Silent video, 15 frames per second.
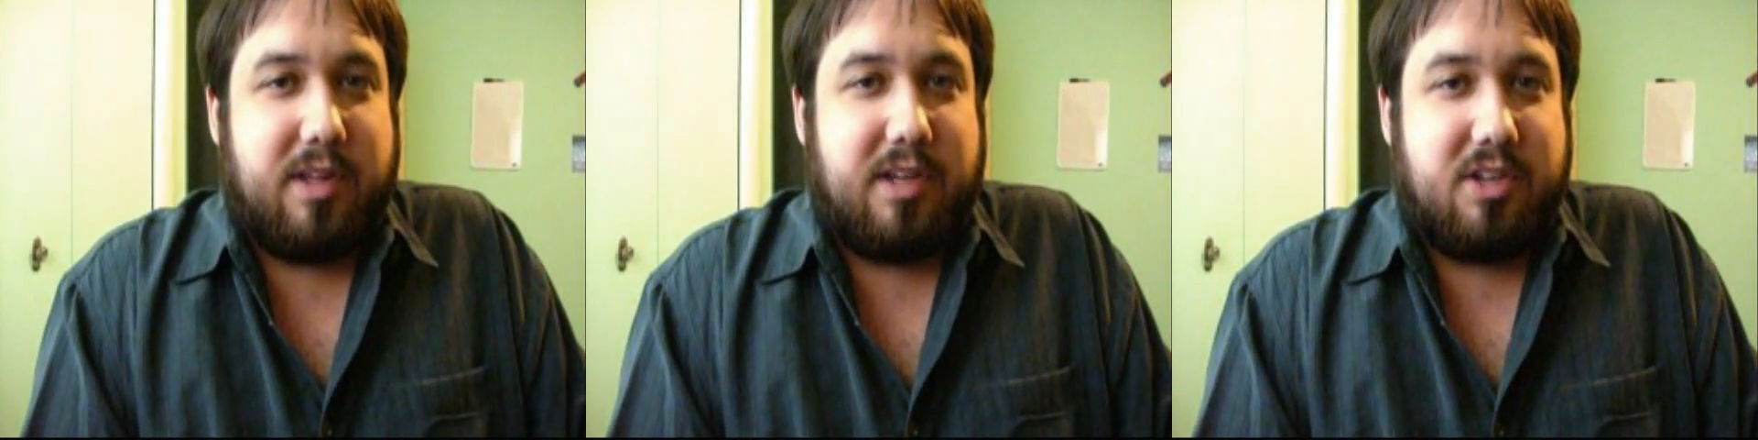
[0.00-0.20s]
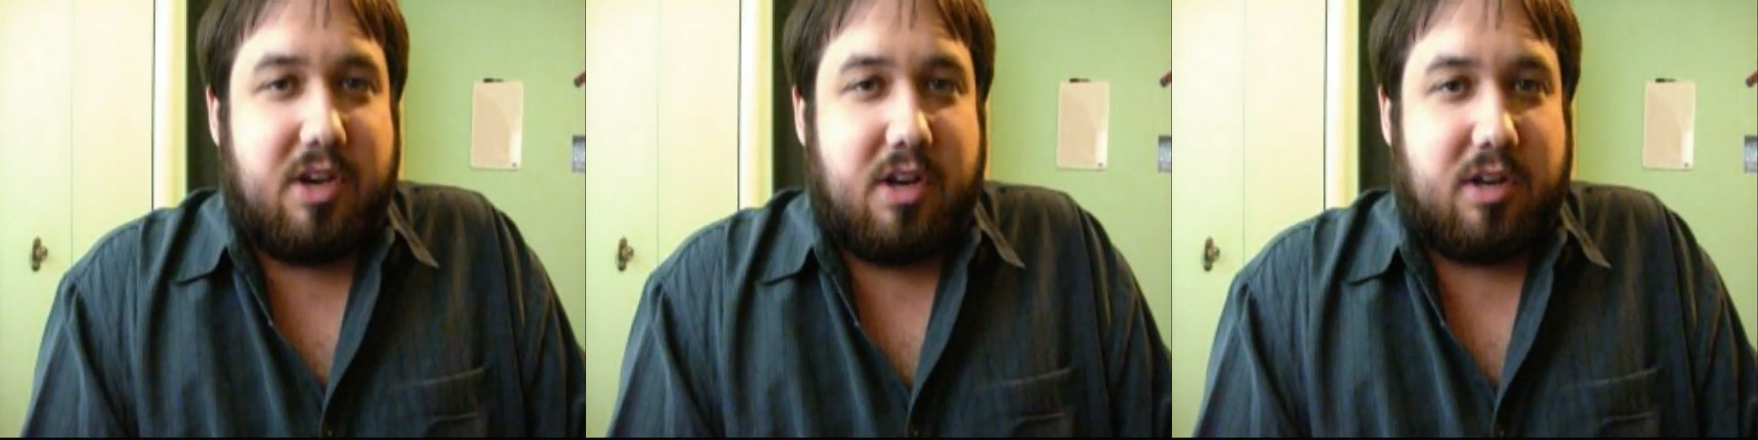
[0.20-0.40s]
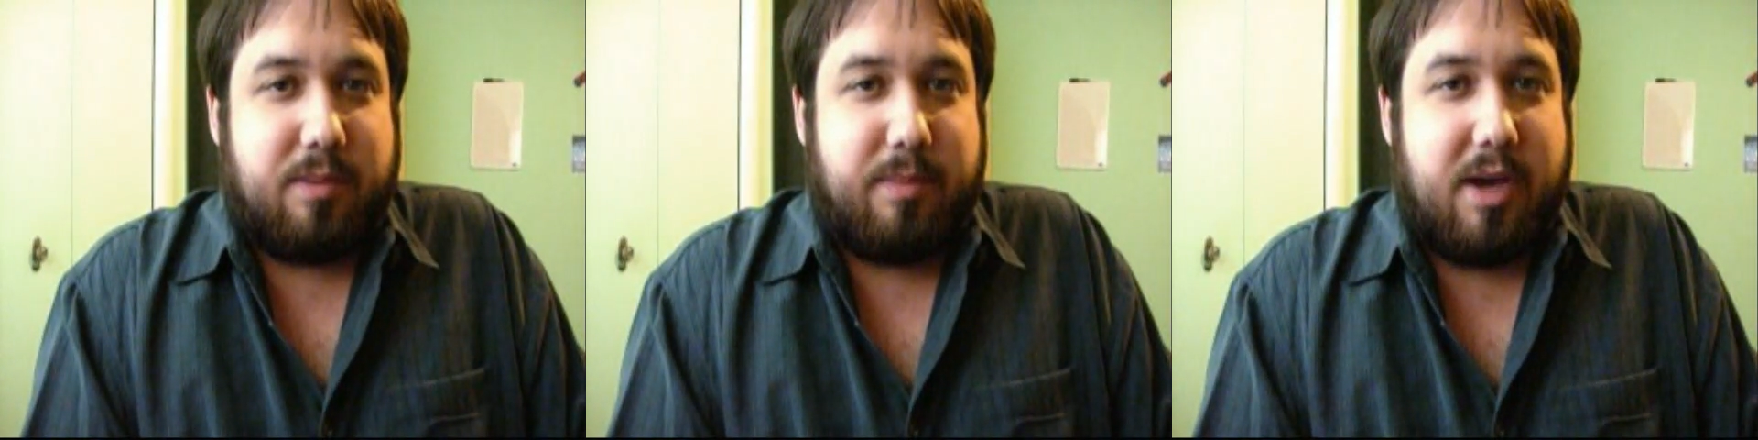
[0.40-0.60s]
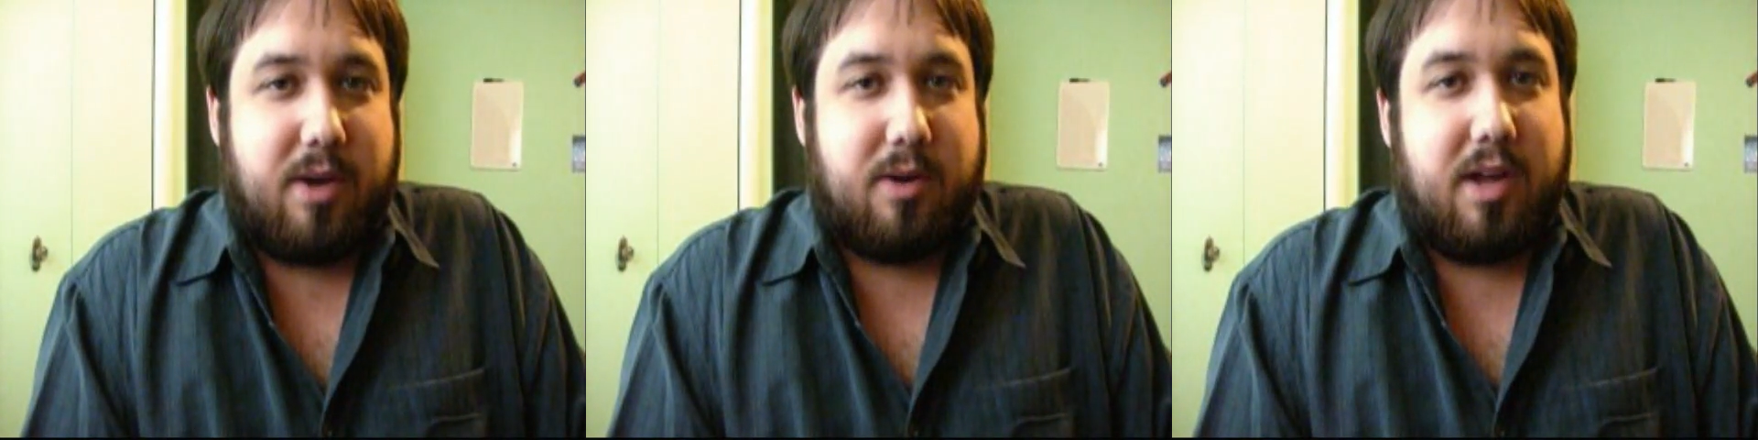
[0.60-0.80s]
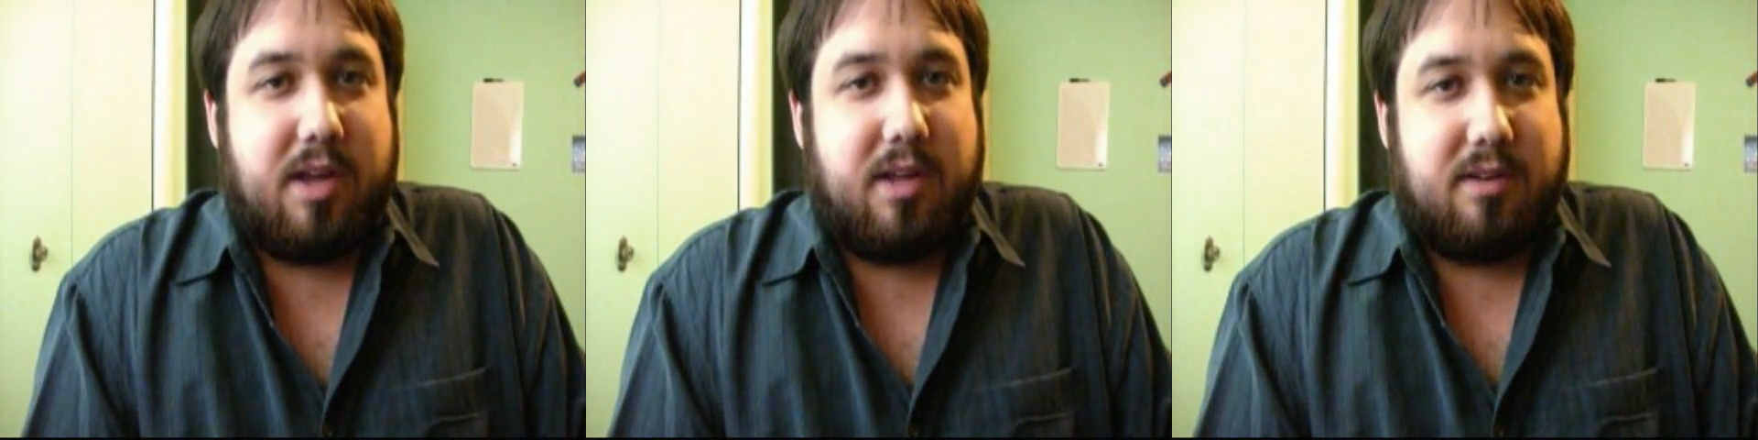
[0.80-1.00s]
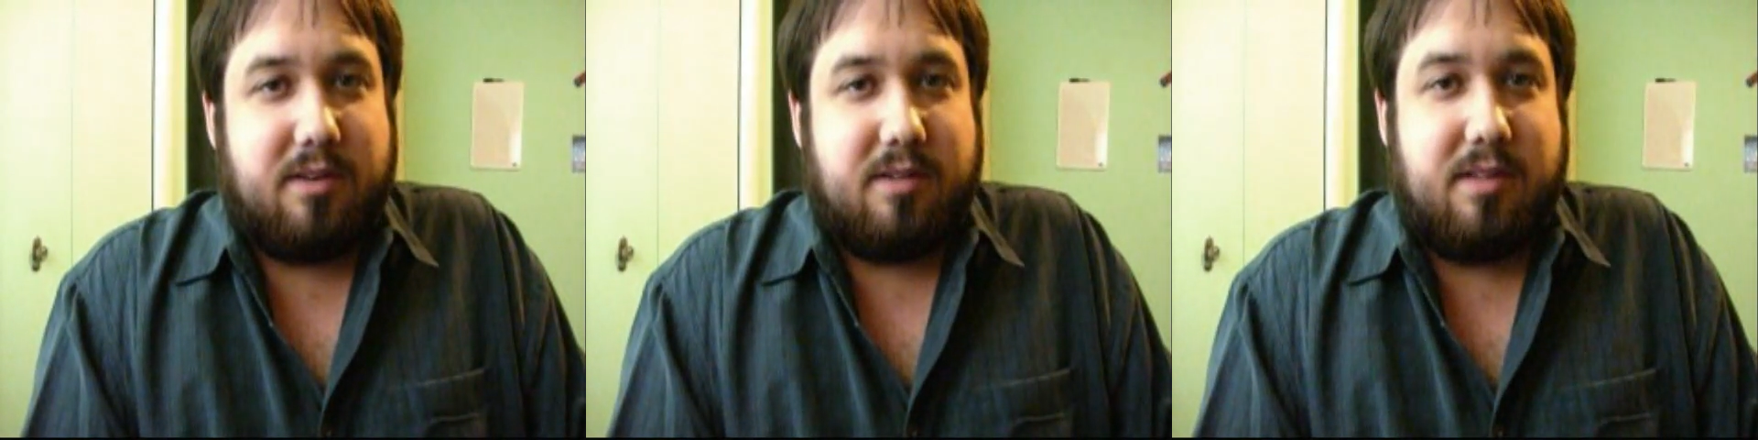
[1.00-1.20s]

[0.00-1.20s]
they talk about and